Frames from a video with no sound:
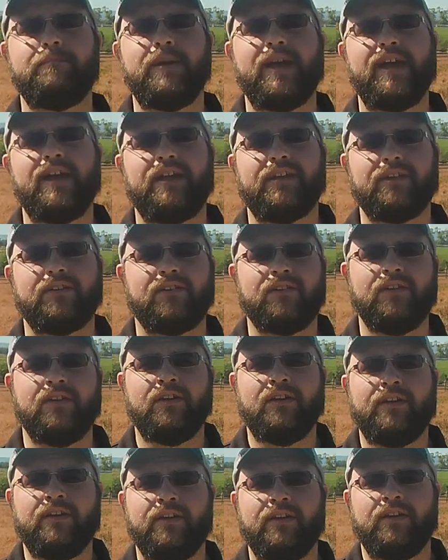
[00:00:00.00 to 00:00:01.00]
men
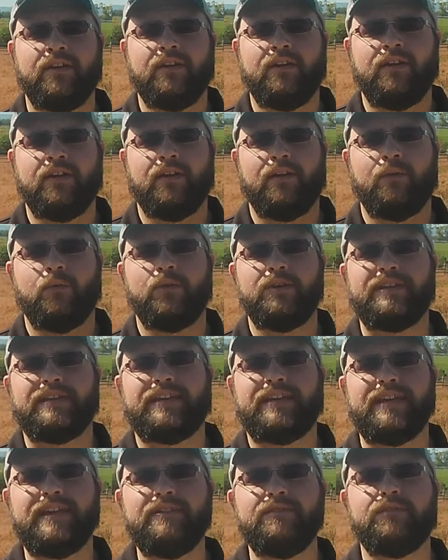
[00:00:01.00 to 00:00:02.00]
would
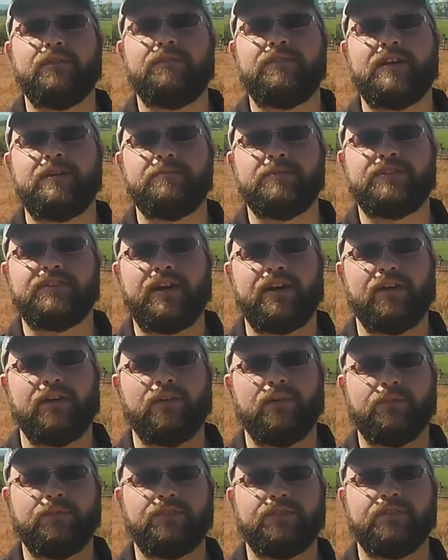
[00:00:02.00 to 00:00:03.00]
give of
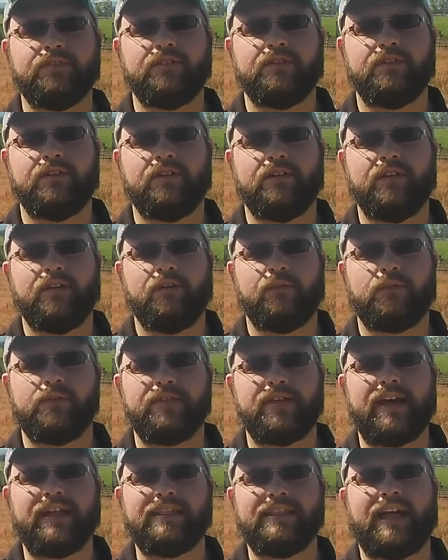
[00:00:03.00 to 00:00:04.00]
themselves for
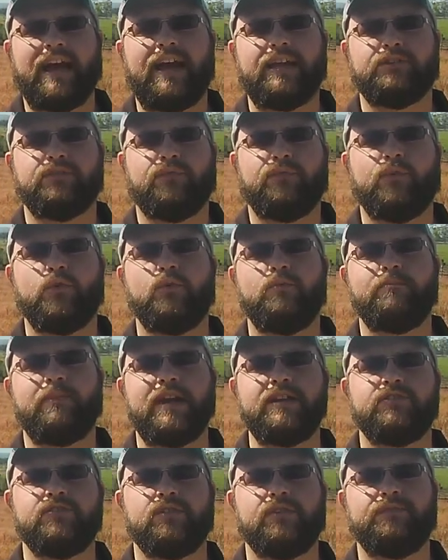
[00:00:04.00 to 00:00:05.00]
that last full
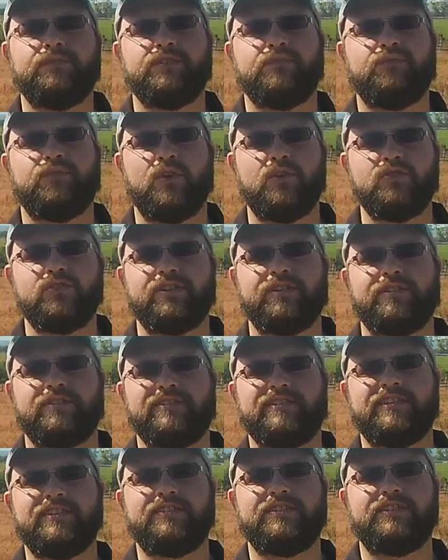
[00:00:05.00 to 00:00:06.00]
measure of
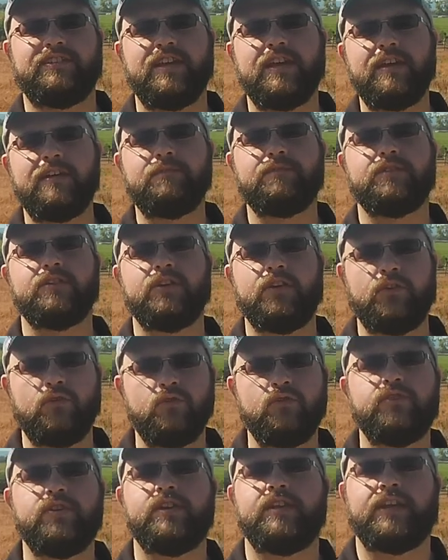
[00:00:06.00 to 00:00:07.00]
devotion to save the
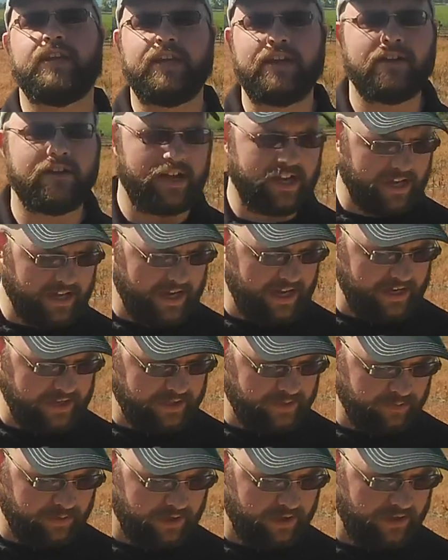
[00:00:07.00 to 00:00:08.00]
Union here at
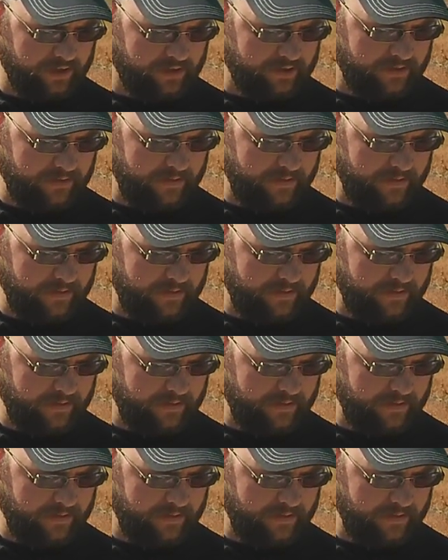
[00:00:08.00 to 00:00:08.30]
Gettysburg.